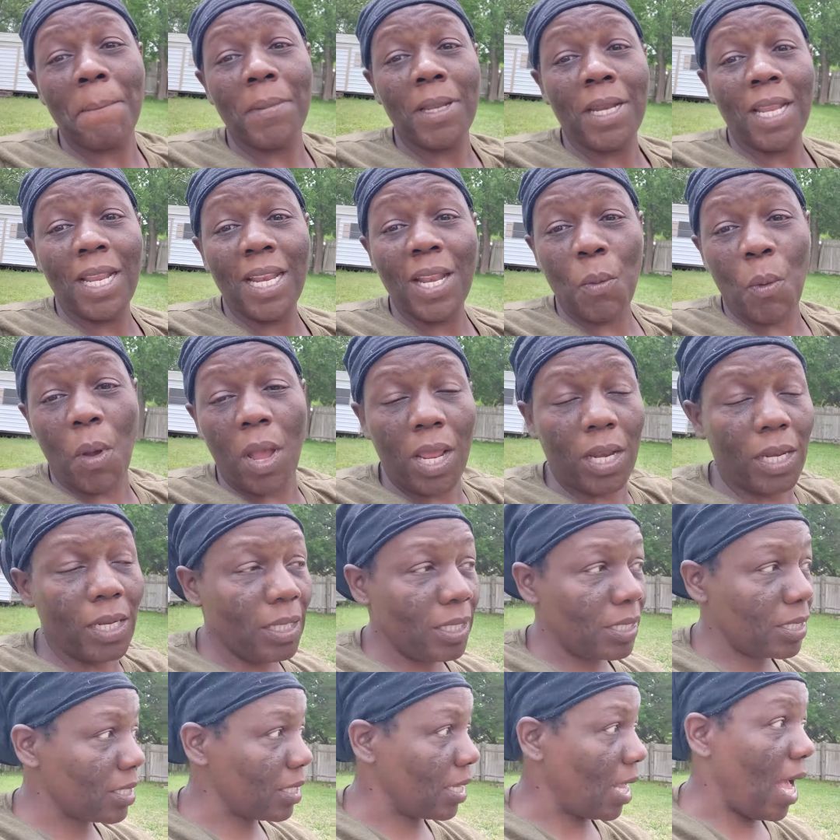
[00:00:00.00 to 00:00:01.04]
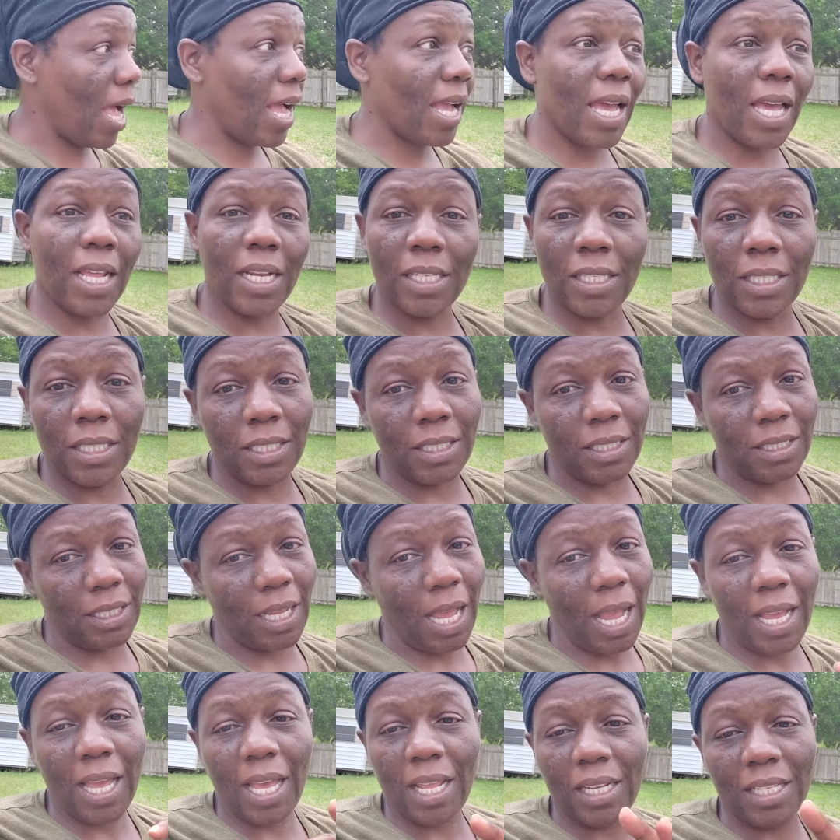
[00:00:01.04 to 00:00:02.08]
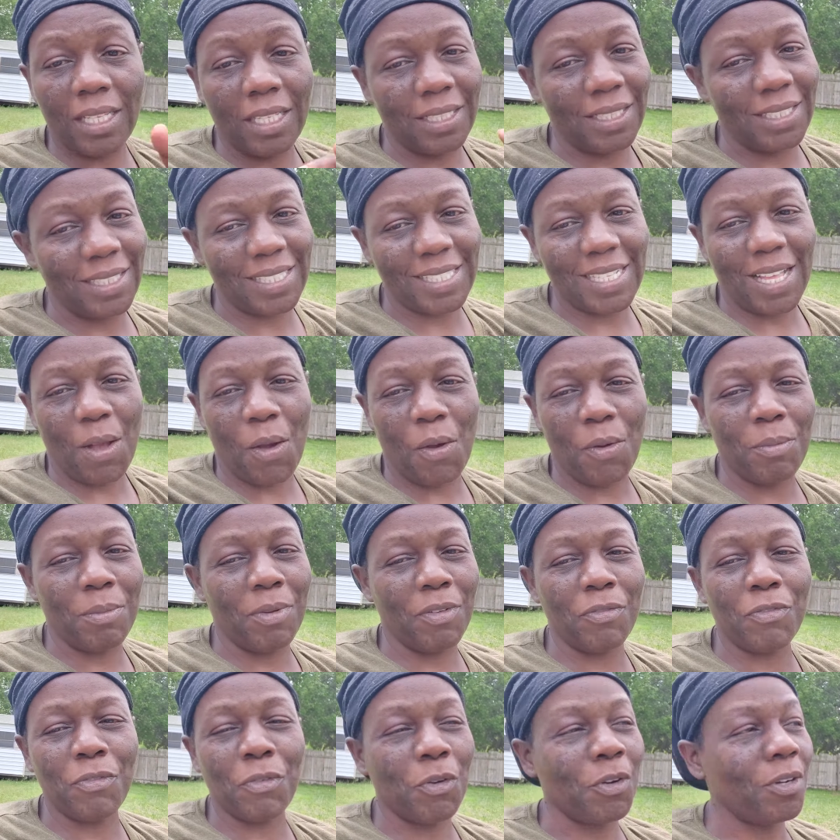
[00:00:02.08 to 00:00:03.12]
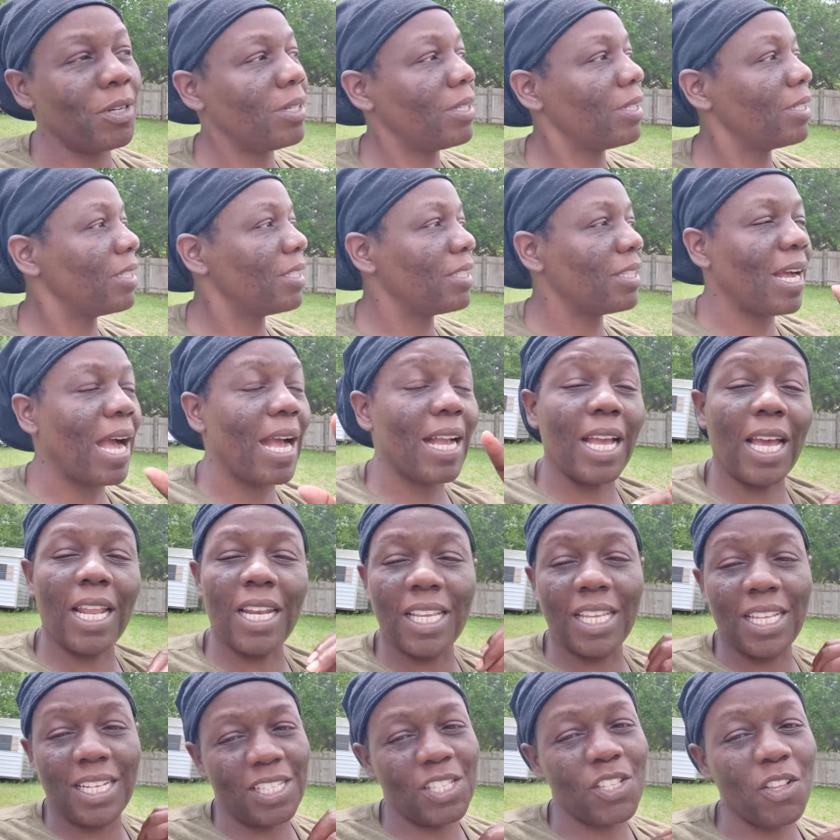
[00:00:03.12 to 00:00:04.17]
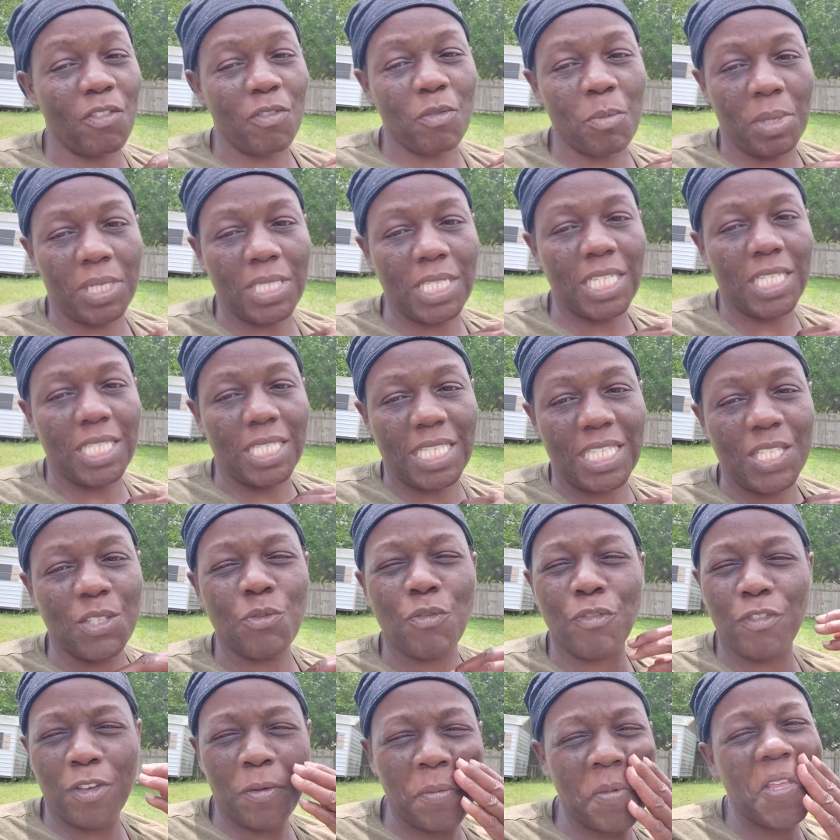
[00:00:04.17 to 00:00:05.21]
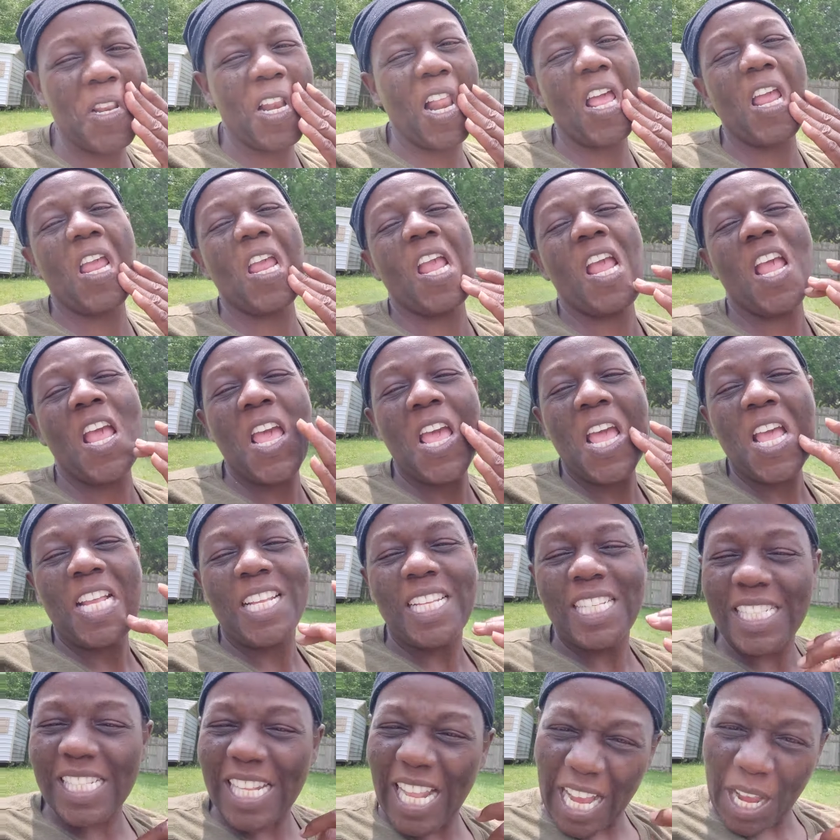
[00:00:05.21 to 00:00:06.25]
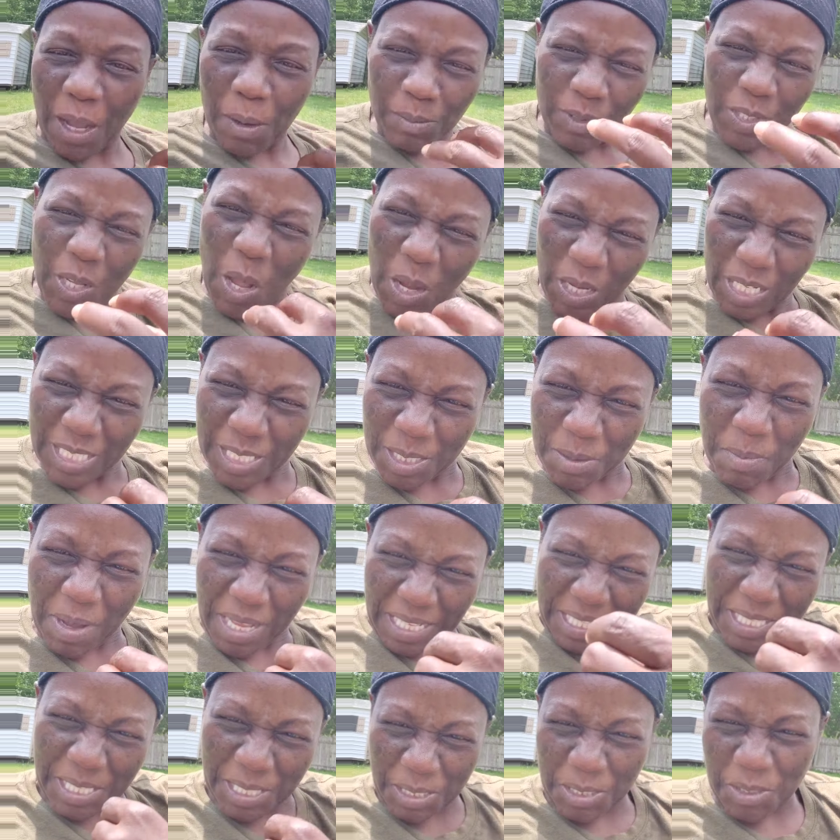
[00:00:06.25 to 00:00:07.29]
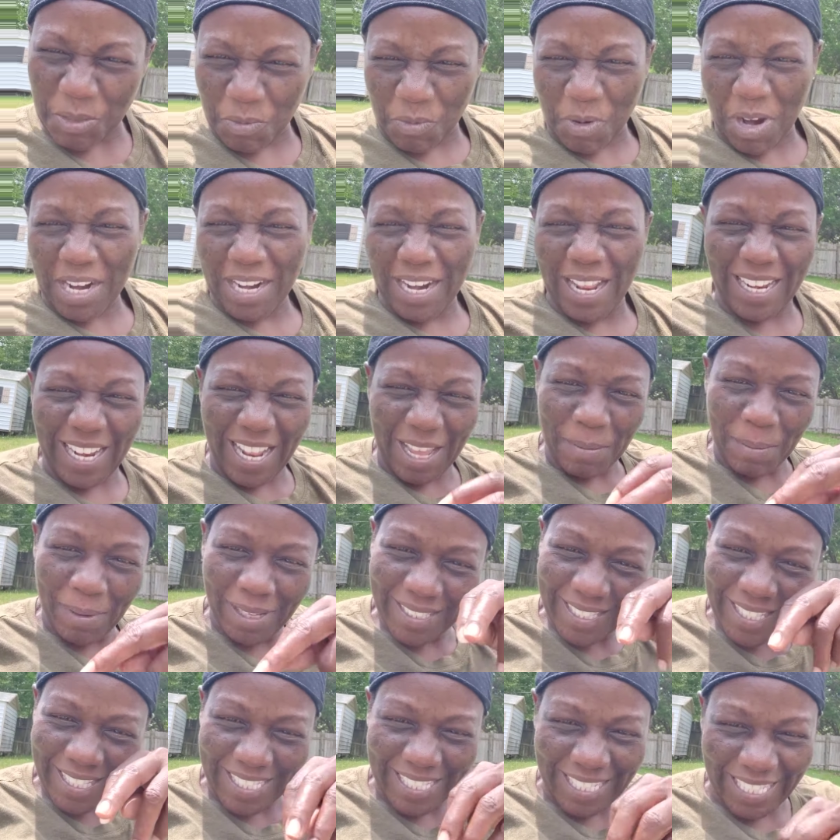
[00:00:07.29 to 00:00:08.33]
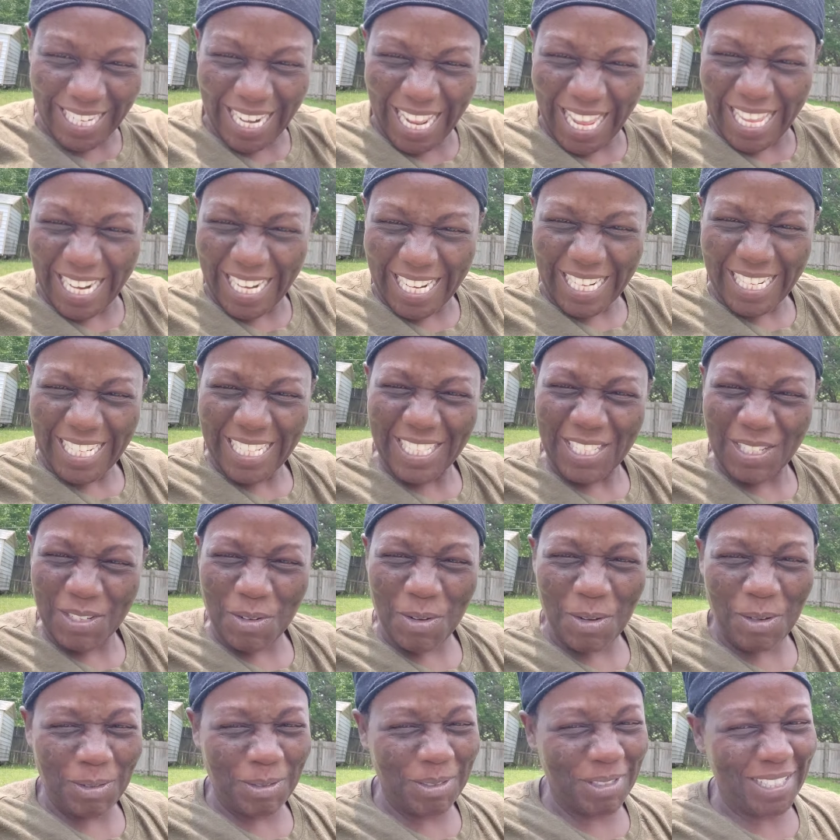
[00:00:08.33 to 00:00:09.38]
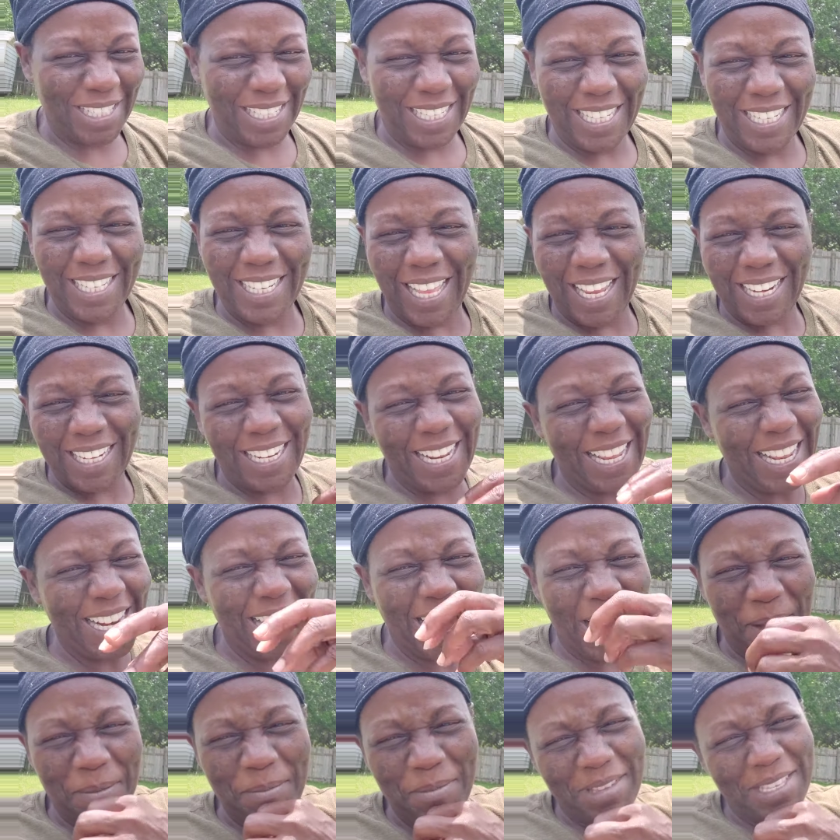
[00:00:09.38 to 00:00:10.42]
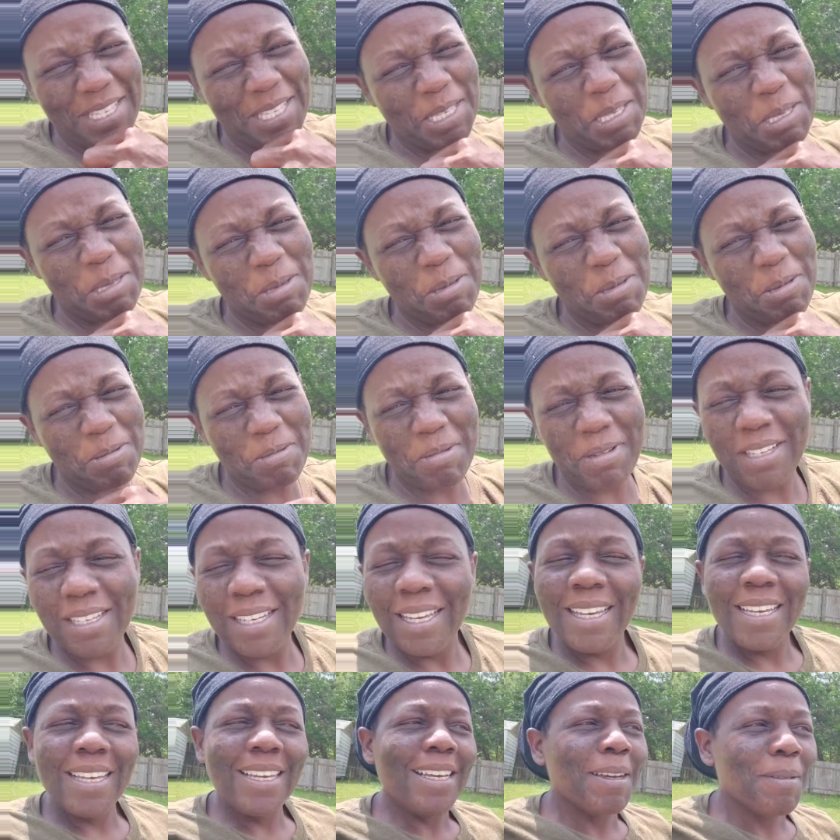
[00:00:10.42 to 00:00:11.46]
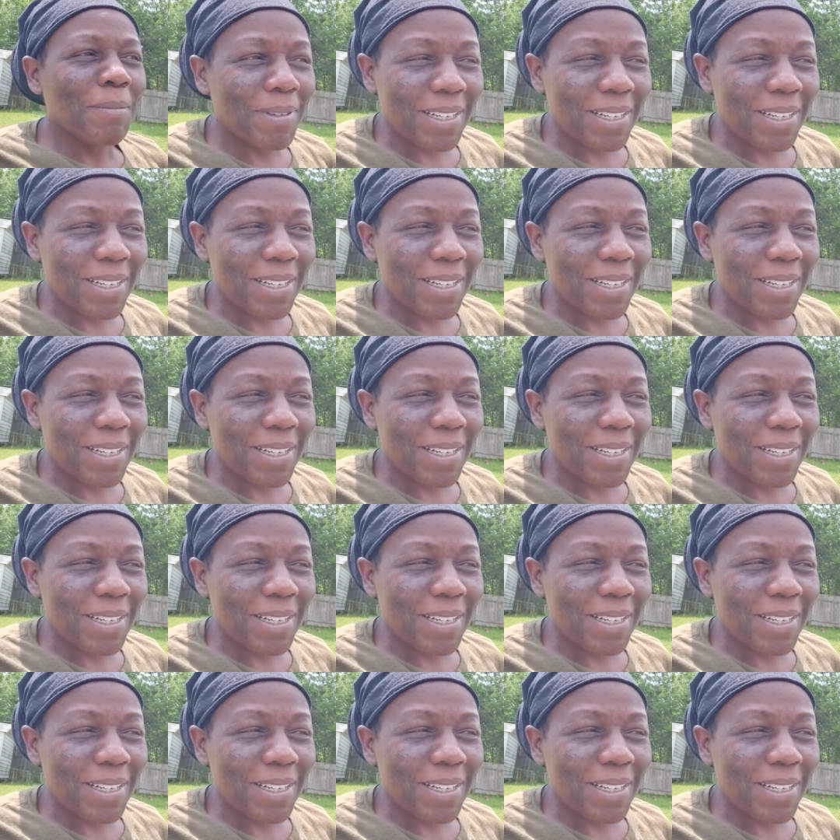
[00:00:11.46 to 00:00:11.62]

But anyway, listen, I gotta get I gotta get this out before I got to get this off of my chest. You feel me? Like, it's like I'm talking to my sister right now, like my sister Nettie. You know what I'm saying? Like, Nettie, I miss you.